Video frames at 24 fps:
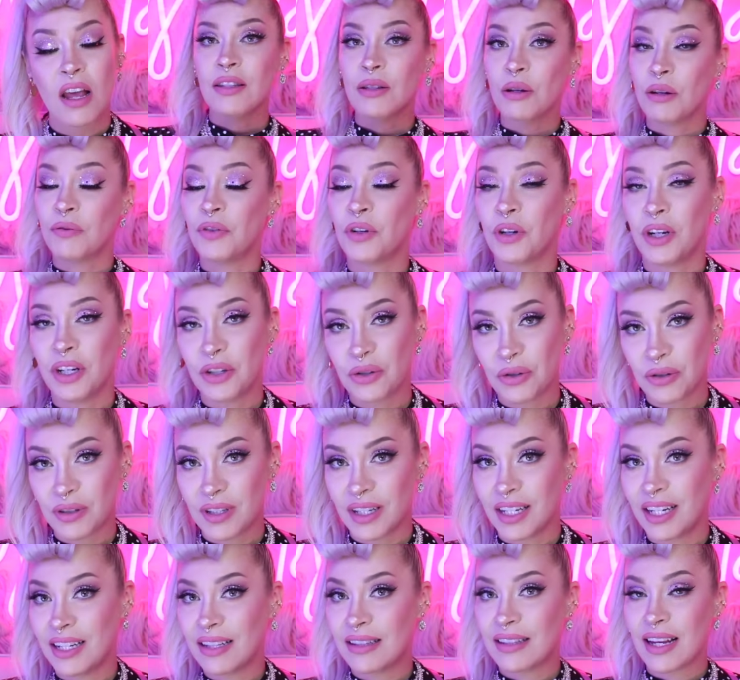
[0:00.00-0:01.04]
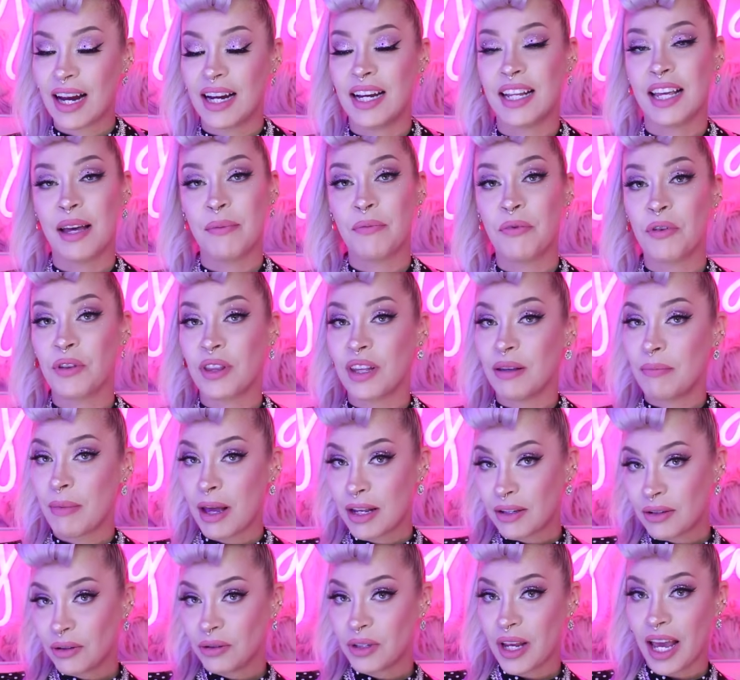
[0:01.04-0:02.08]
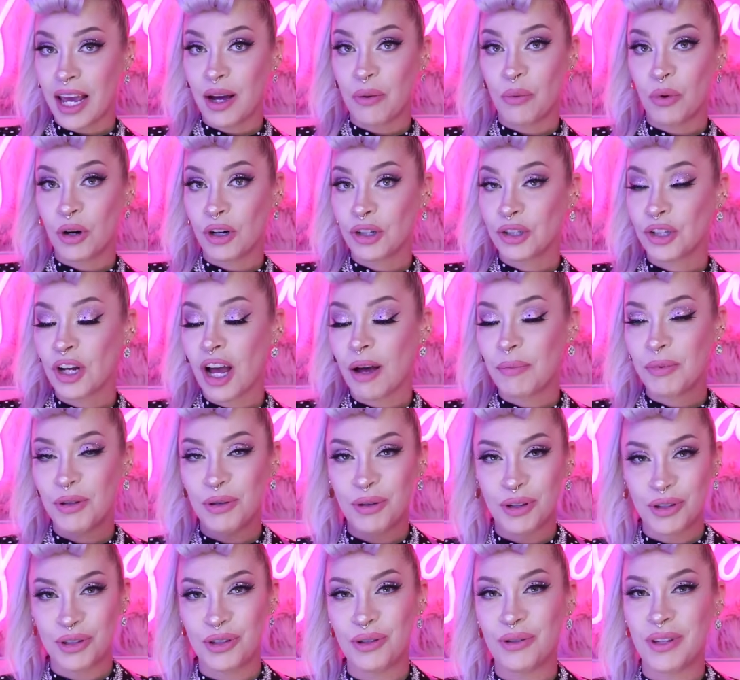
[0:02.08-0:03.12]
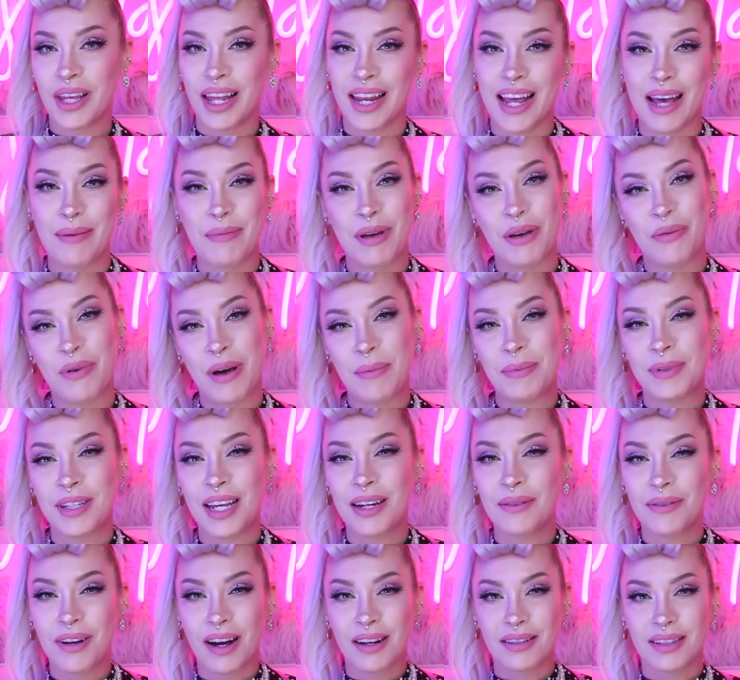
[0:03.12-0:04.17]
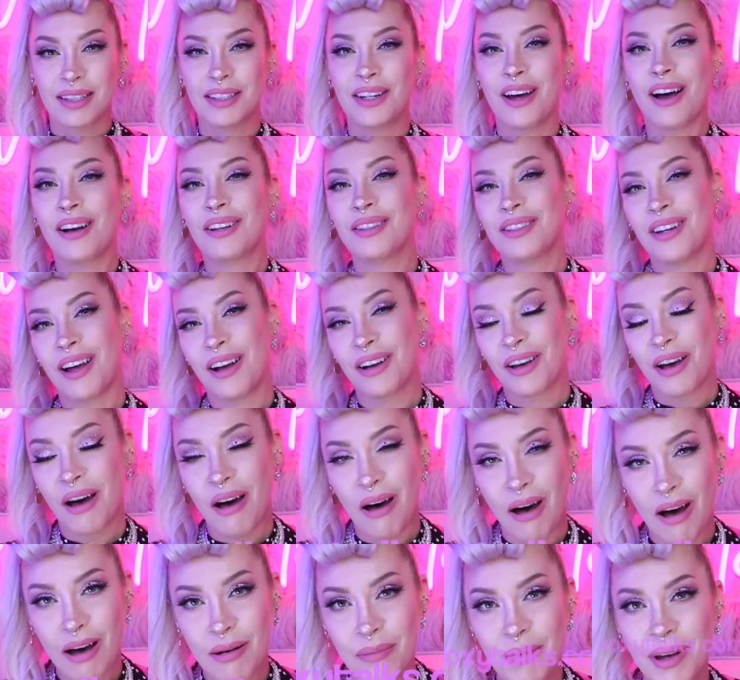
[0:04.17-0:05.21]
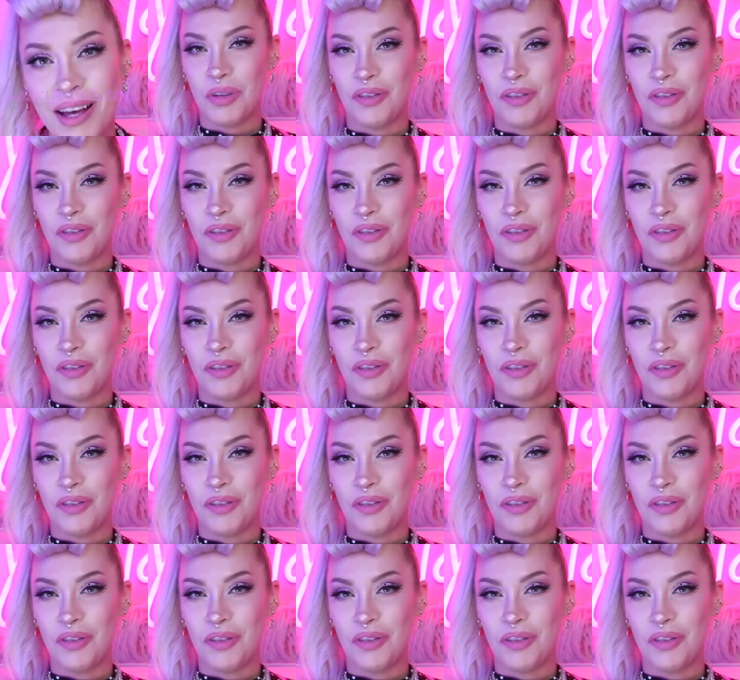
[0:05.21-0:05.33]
So if you're interested in signing up for the mental diet workshop, you can do that at my website, roxytalks.com.